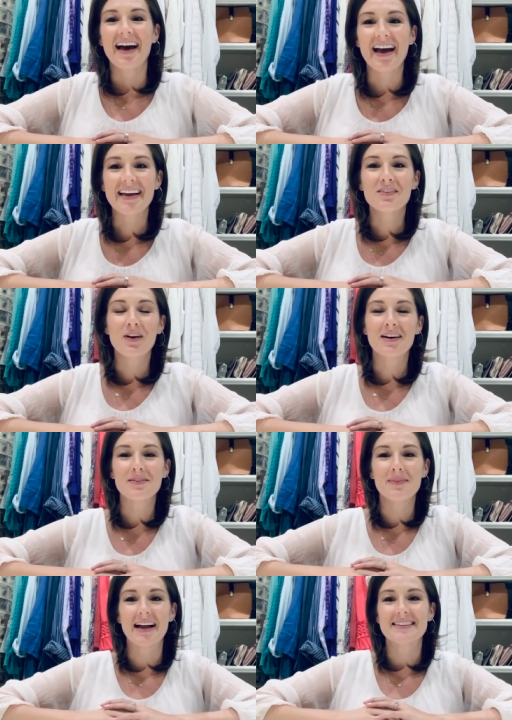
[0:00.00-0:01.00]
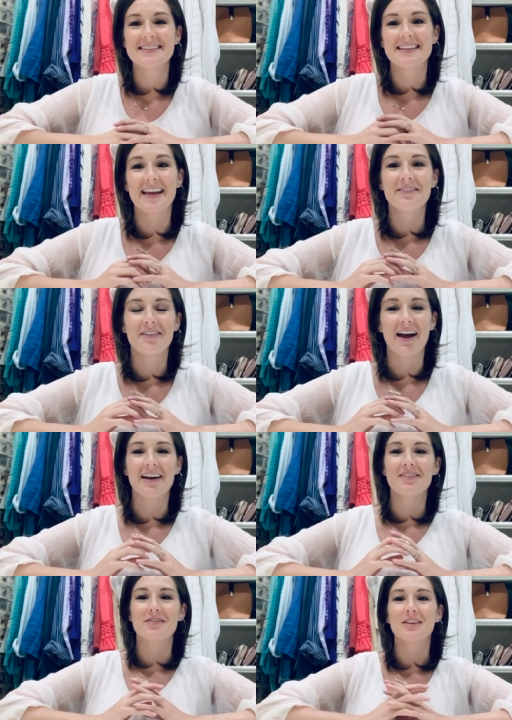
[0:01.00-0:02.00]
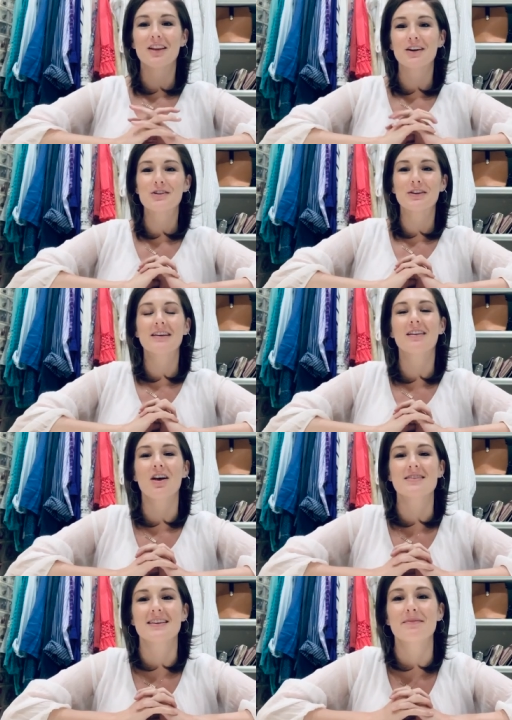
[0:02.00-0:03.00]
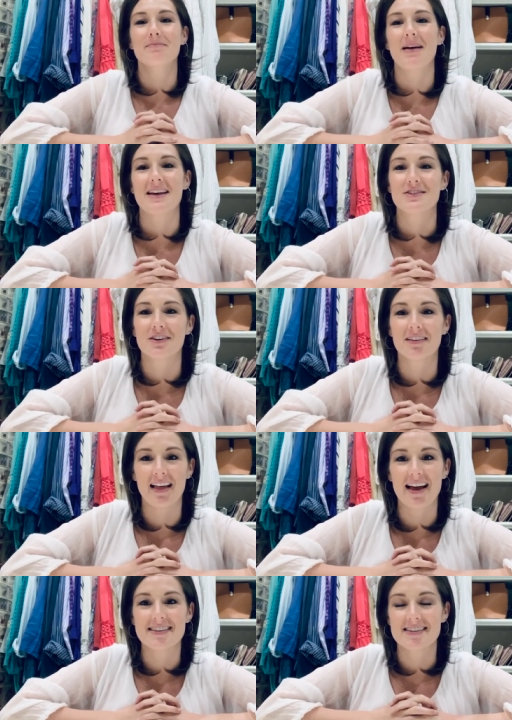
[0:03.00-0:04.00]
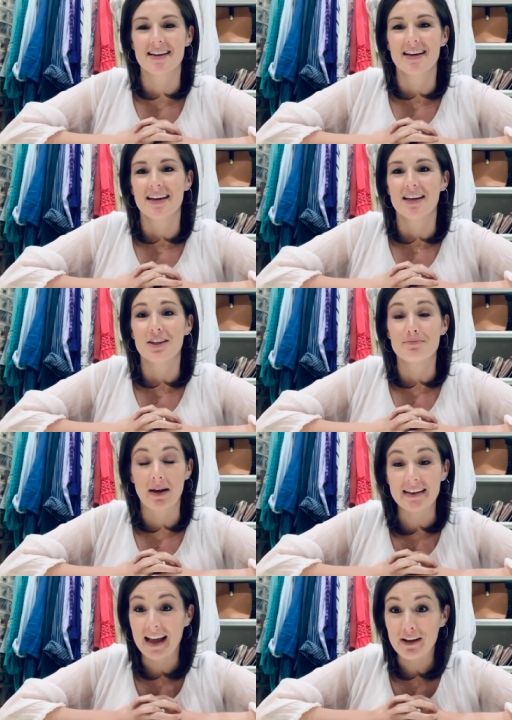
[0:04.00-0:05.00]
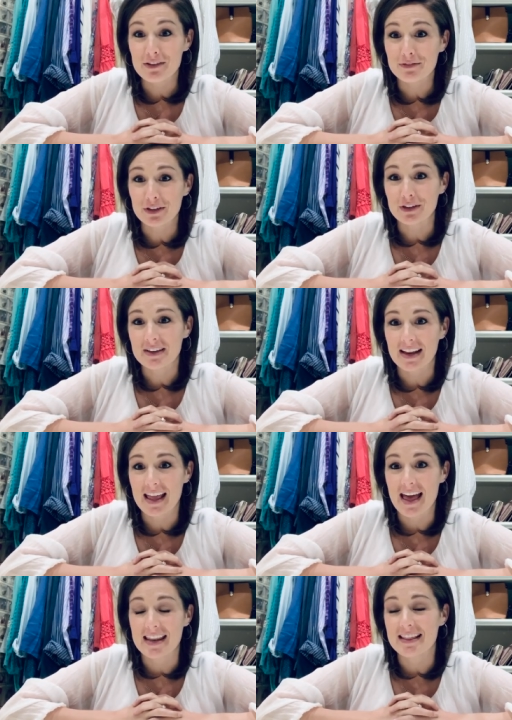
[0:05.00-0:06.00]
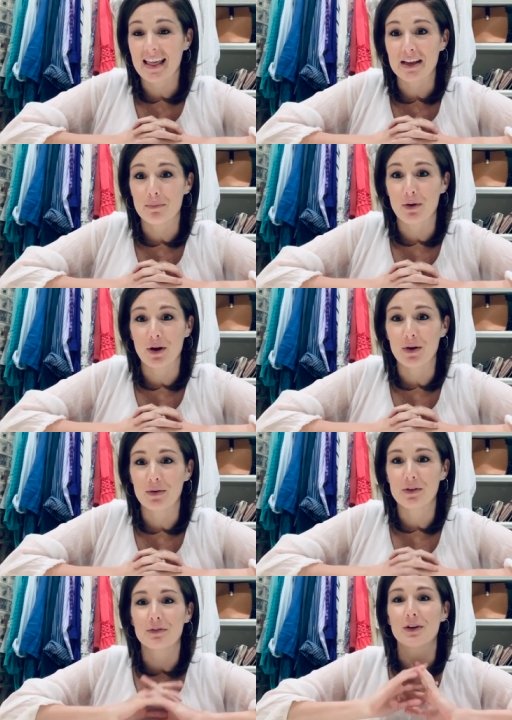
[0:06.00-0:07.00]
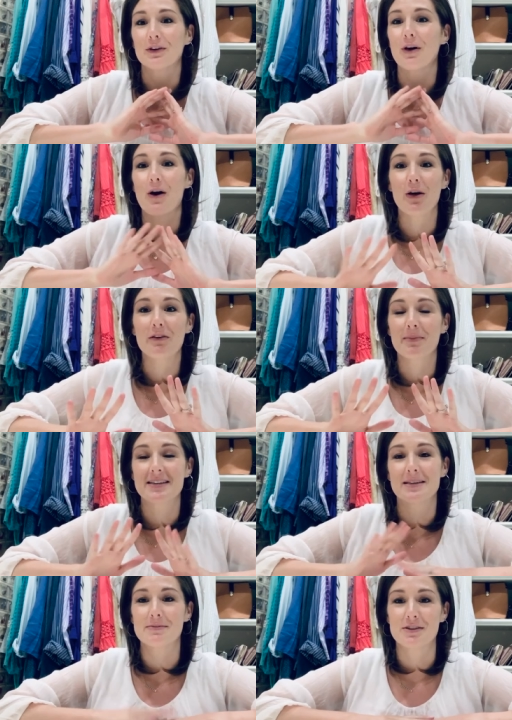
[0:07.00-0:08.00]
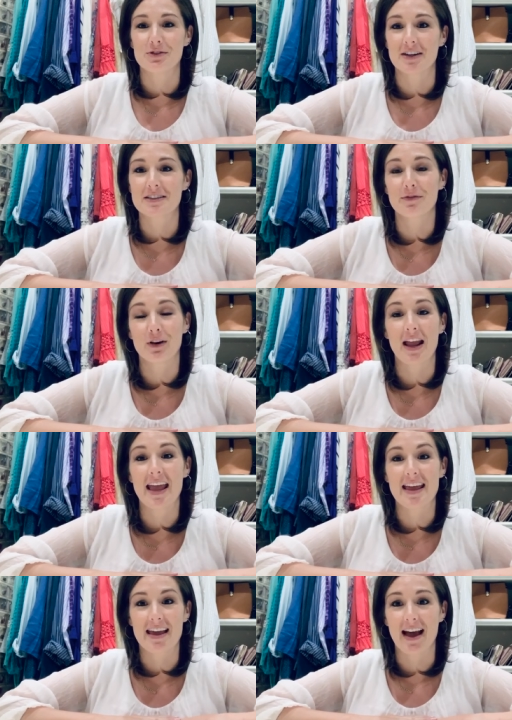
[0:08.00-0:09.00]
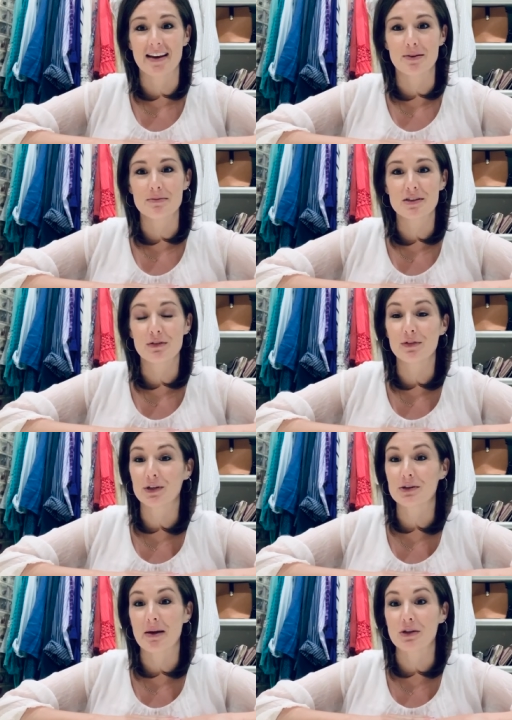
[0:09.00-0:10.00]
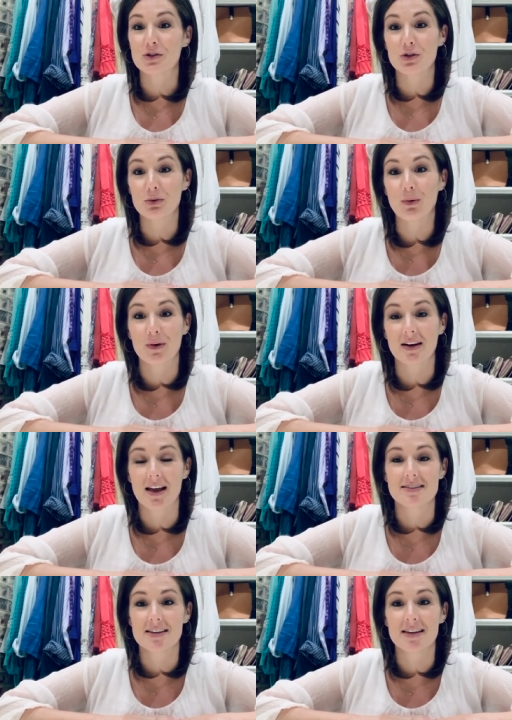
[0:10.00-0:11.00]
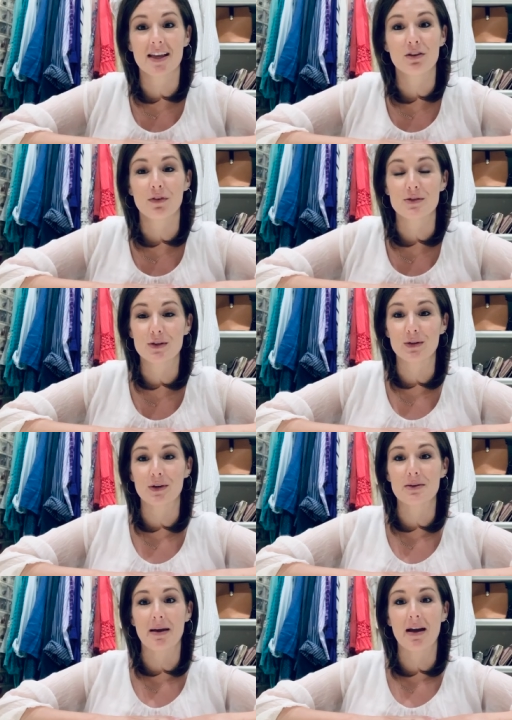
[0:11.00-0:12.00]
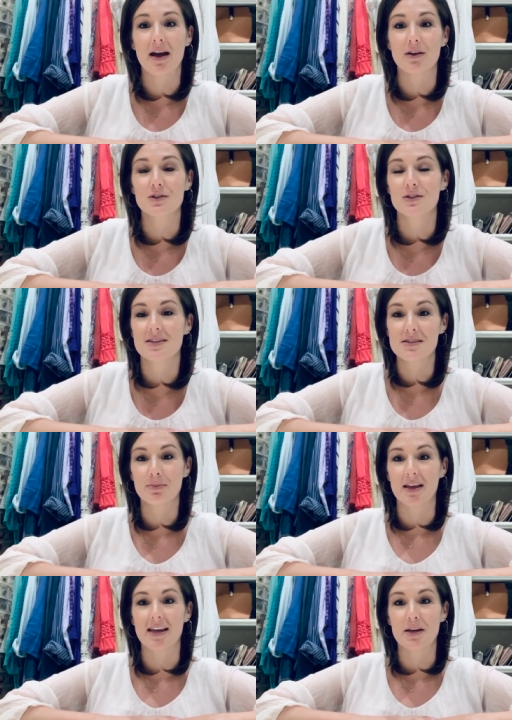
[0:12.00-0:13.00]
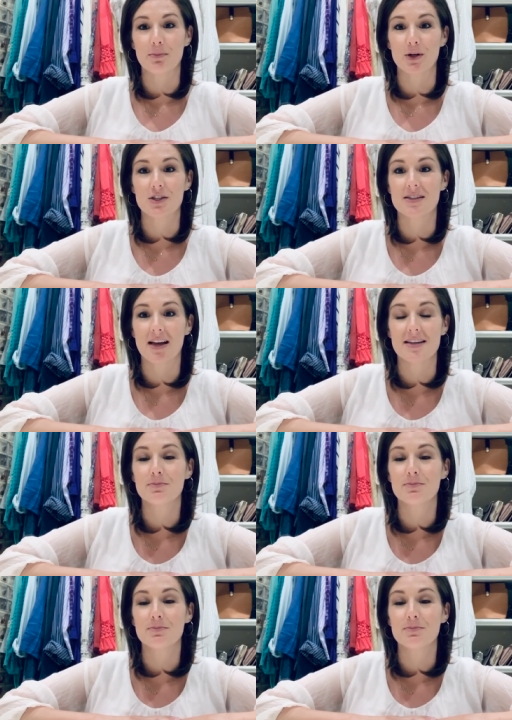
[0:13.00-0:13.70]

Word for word: Hi, and welcome back to day five of the Luxury Closet Masterclass. By now, you've learned how to edit like a pro. You've learned all of my tips and tricks for hanging items. You've learned about shoe organizing, and you've also learned about how to display and merchandise